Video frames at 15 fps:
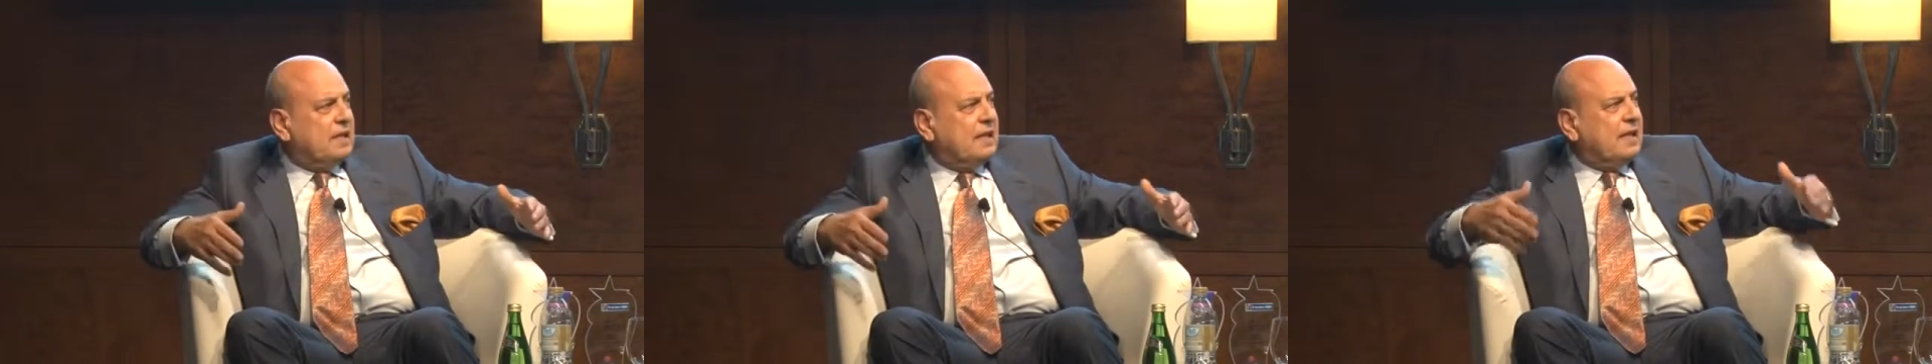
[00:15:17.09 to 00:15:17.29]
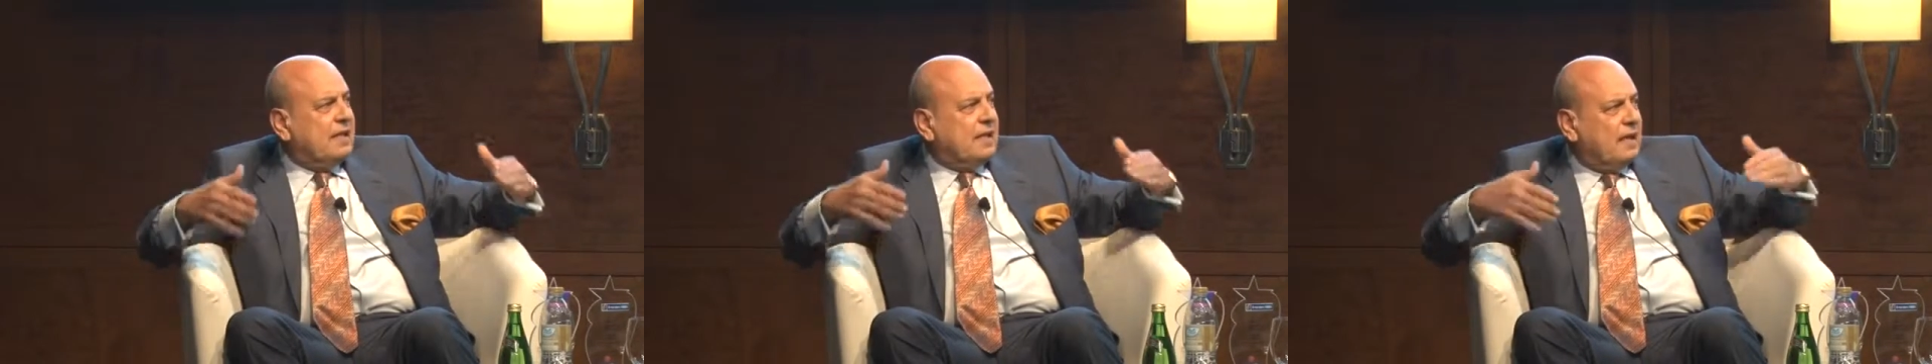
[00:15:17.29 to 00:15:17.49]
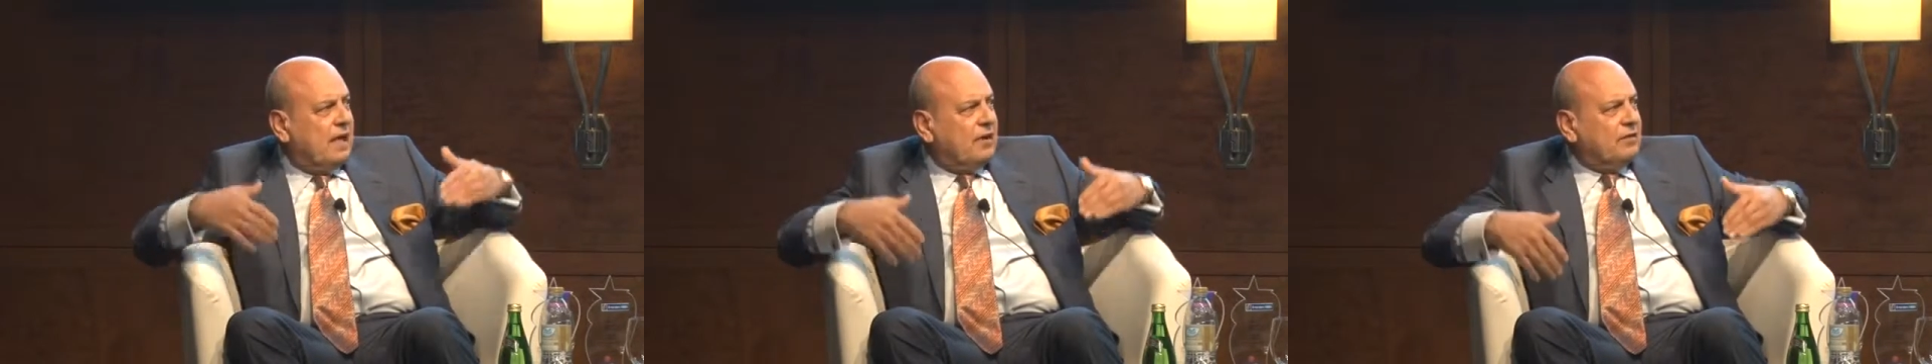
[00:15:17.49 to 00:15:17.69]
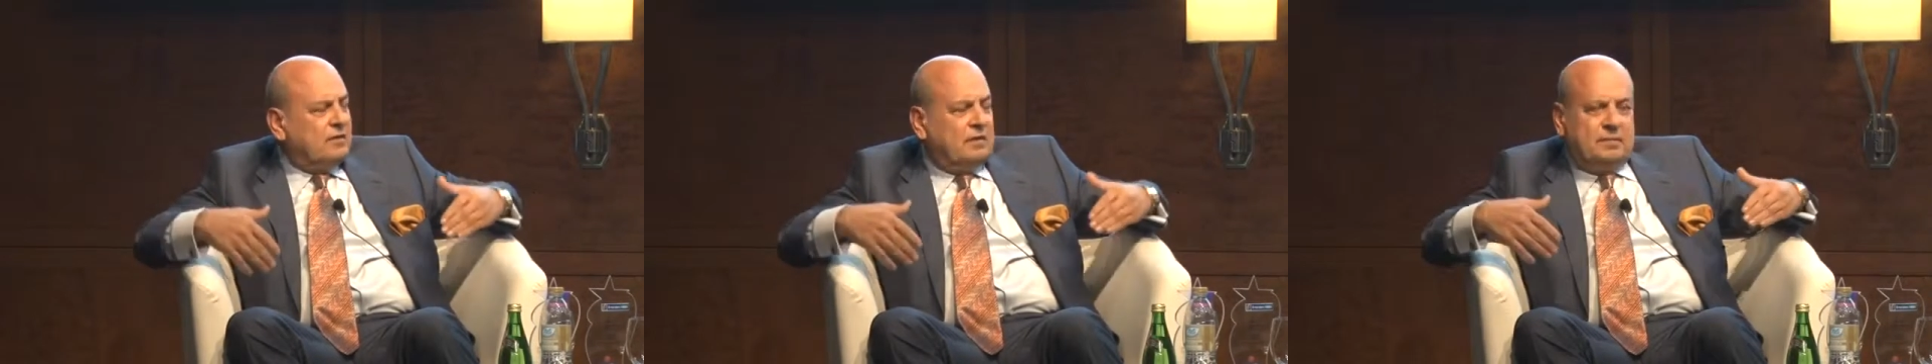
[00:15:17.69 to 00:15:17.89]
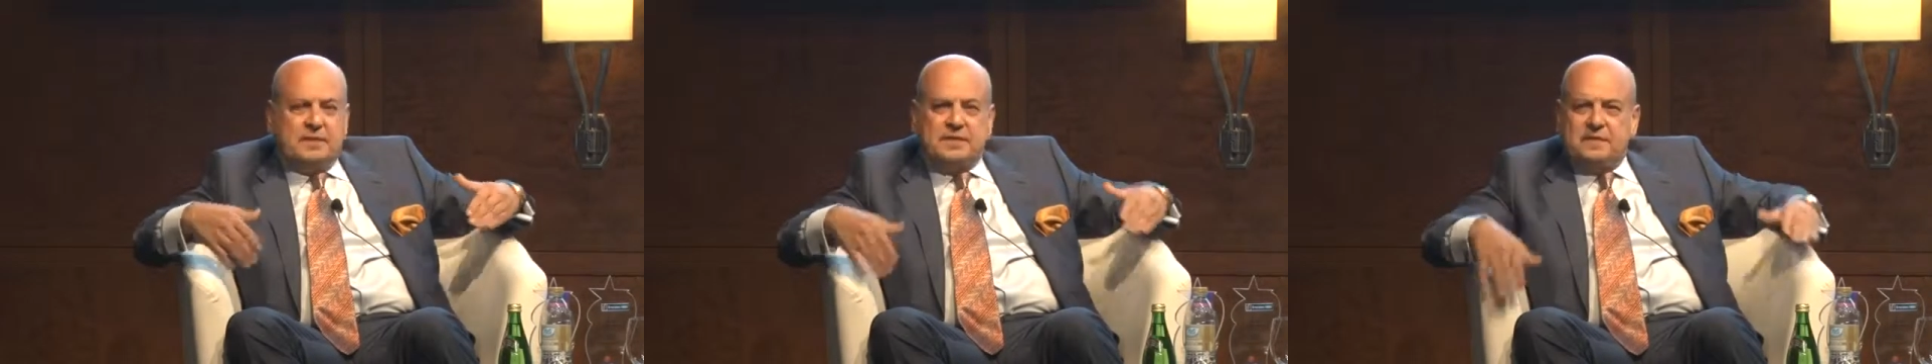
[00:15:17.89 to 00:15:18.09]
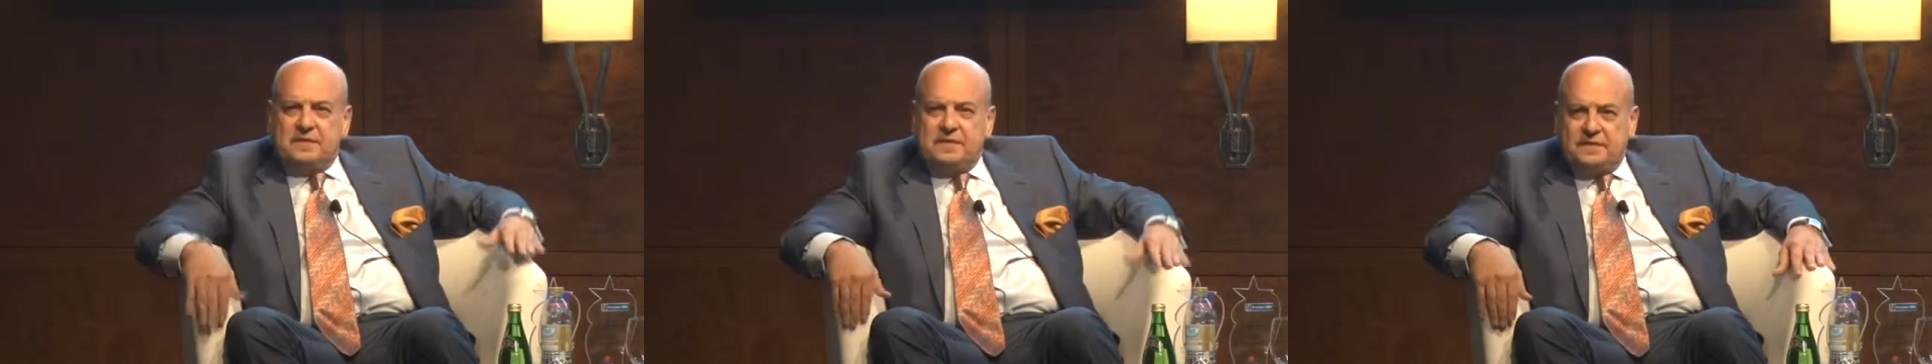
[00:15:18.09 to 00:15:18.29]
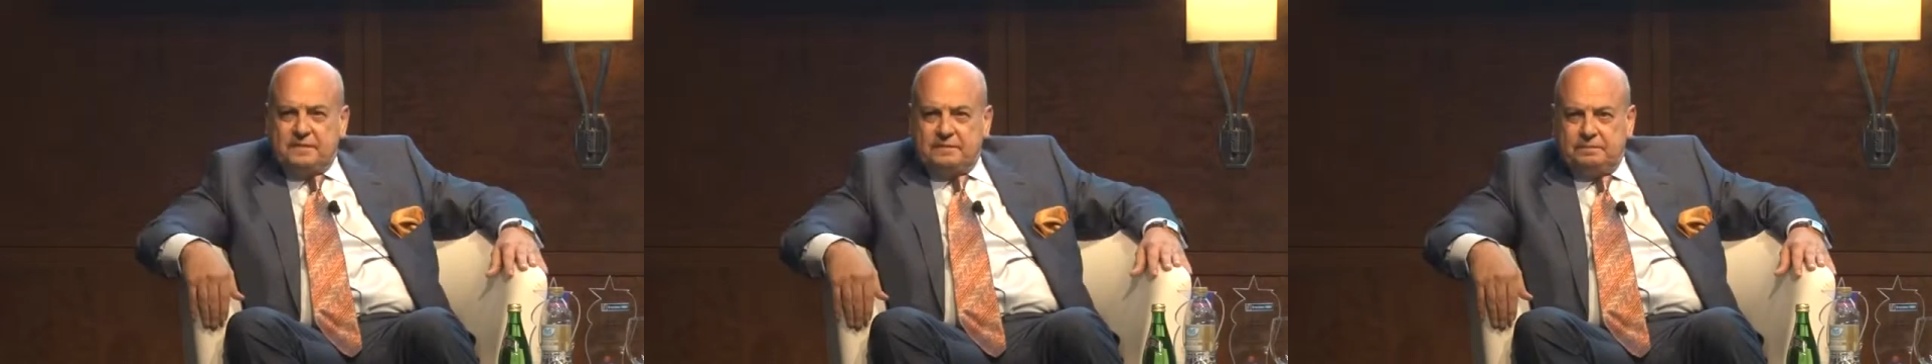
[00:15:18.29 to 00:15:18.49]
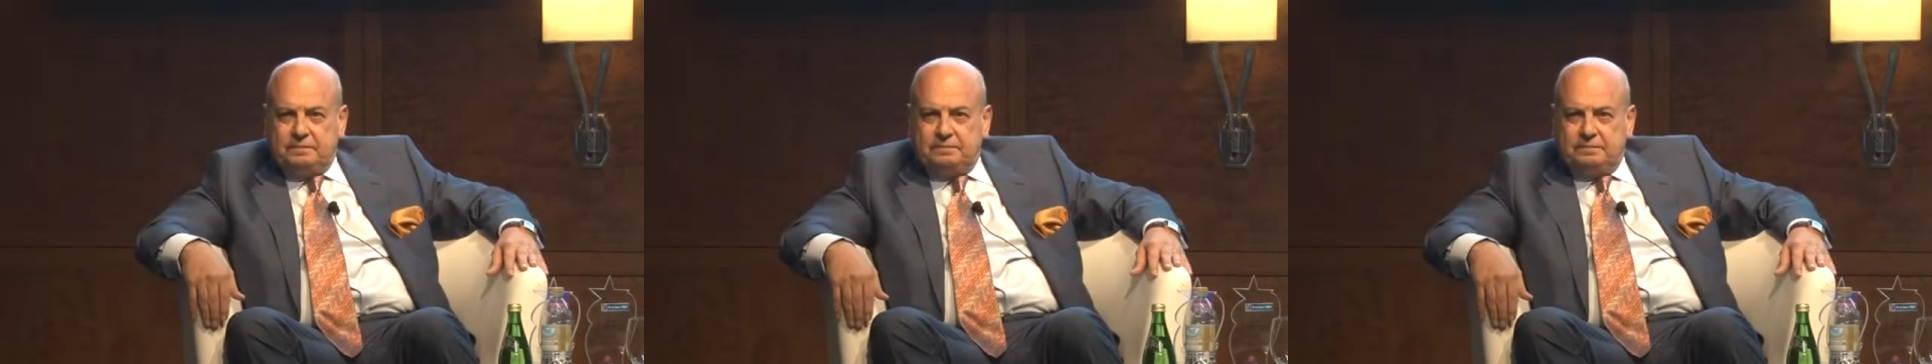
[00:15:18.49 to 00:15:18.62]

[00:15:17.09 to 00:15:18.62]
and get out of the business.